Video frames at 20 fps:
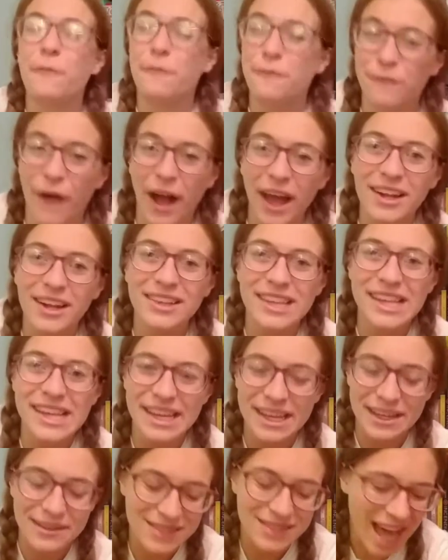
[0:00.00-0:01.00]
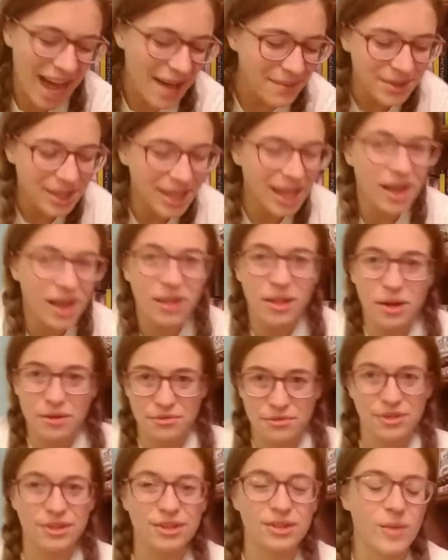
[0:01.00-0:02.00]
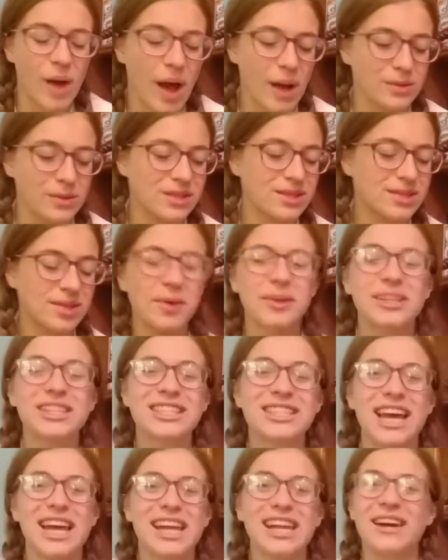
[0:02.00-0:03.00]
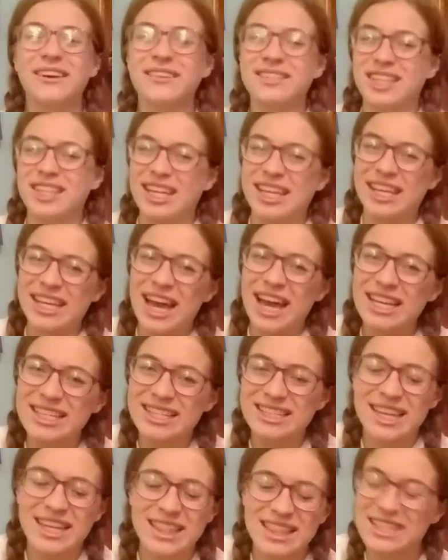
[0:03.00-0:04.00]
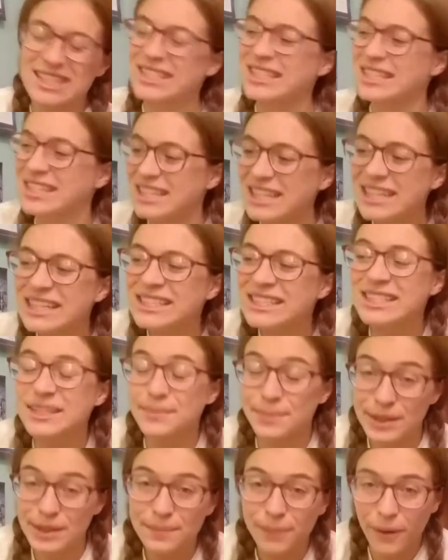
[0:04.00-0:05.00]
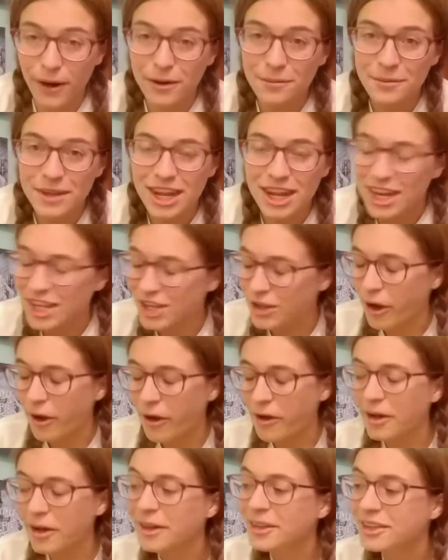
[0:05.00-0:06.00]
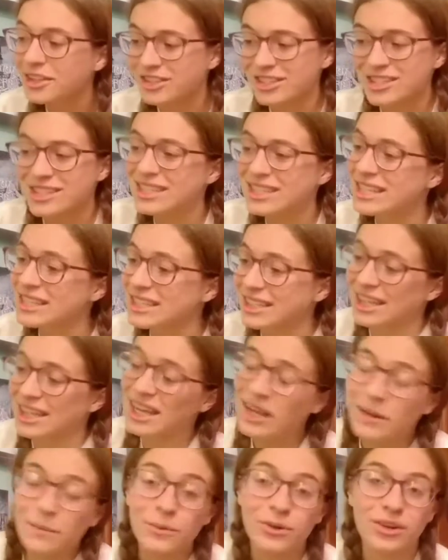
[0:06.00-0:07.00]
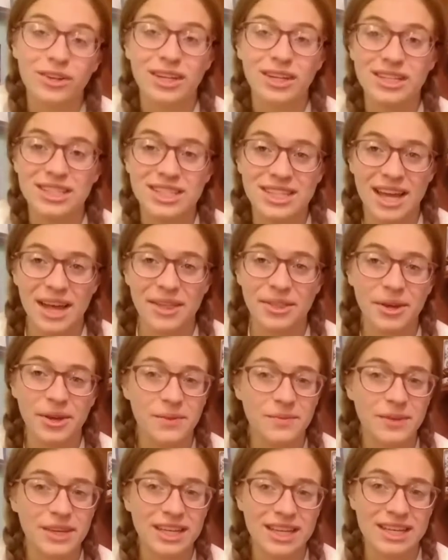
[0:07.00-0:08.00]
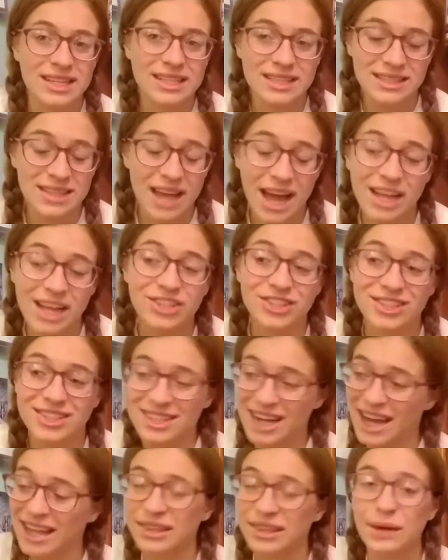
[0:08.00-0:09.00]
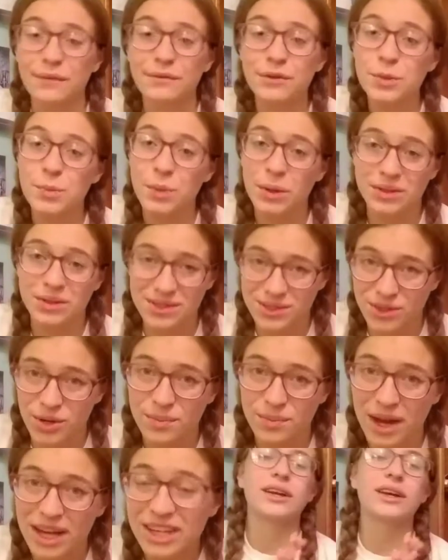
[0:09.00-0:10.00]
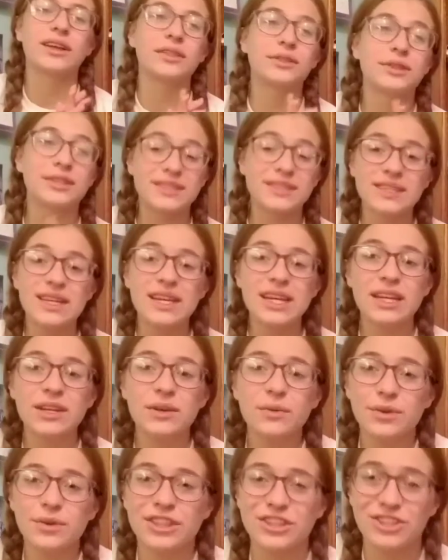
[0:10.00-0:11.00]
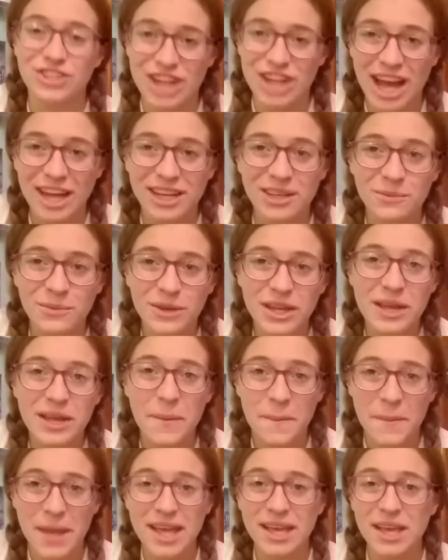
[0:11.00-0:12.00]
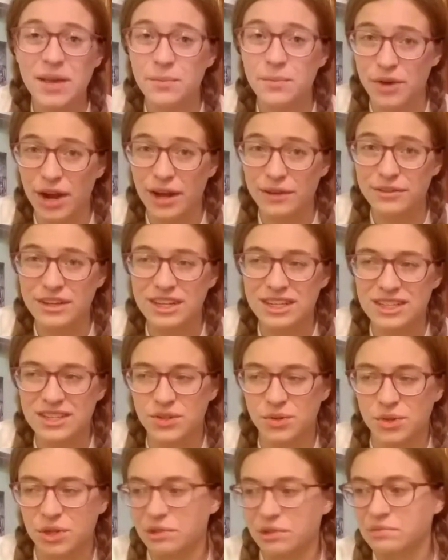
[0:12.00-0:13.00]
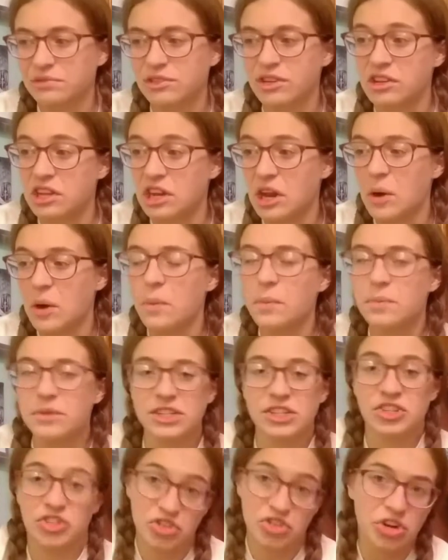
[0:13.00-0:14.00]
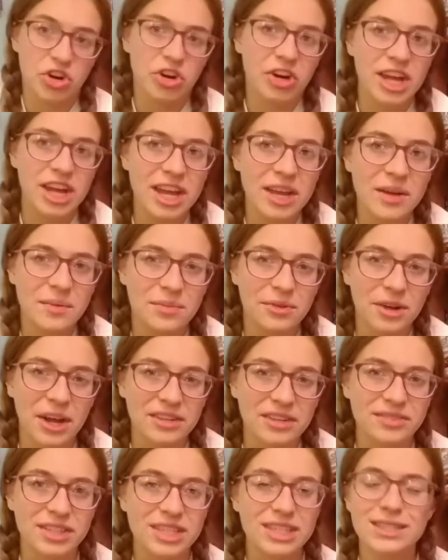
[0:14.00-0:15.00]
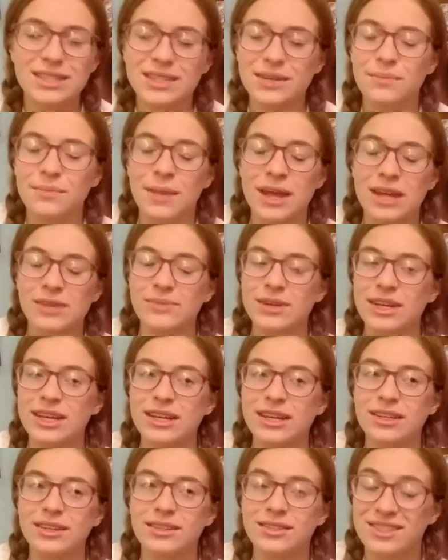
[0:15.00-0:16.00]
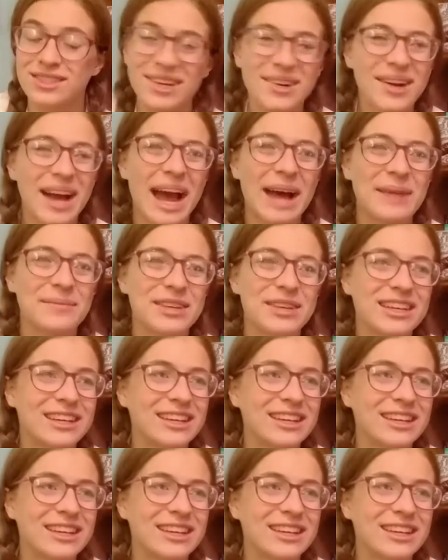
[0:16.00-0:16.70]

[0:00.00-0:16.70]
finally gives Abigail a room, I was so excited. I was like, yes, this needs to be permanent. Y'all just need to keep working together because I love you both so much. The scene with Jackaby making breakfast, or, you know, destroying breakfast, made me so happy